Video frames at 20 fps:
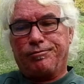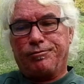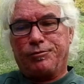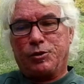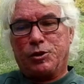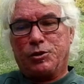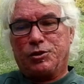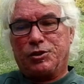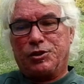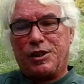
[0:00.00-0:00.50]

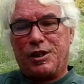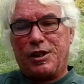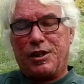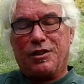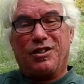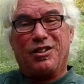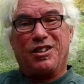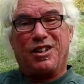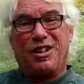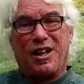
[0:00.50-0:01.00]
we'll see
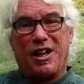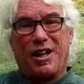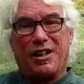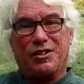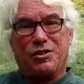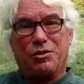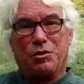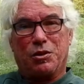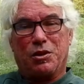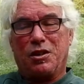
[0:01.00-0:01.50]
you on the
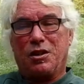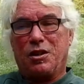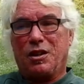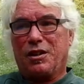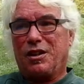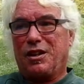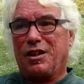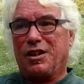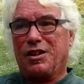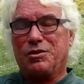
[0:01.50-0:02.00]
next one. I
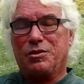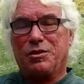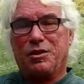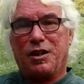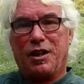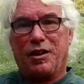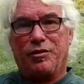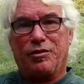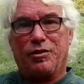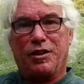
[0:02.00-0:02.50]
guess we'll
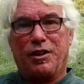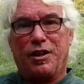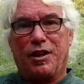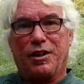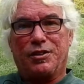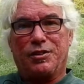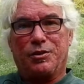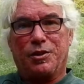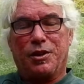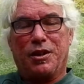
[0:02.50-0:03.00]
have one
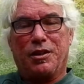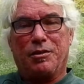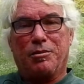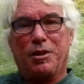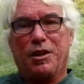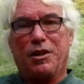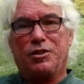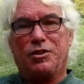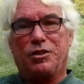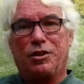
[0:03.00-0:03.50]
next week. I'm
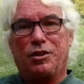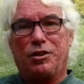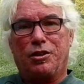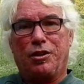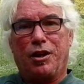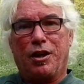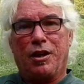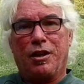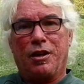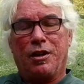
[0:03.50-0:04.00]
not sure
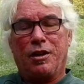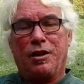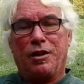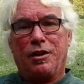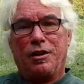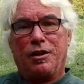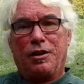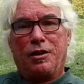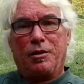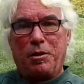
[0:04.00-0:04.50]
yet.
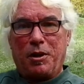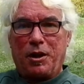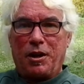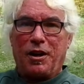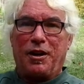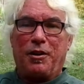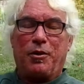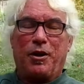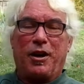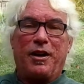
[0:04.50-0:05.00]
But
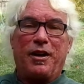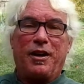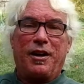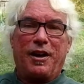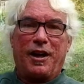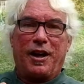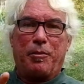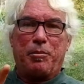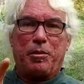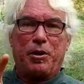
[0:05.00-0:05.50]
anyway,
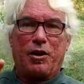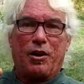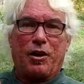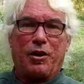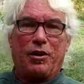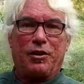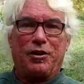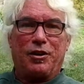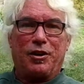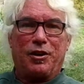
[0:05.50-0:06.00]
happy
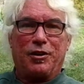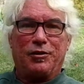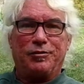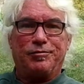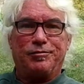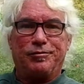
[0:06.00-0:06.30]
gardening, y'all.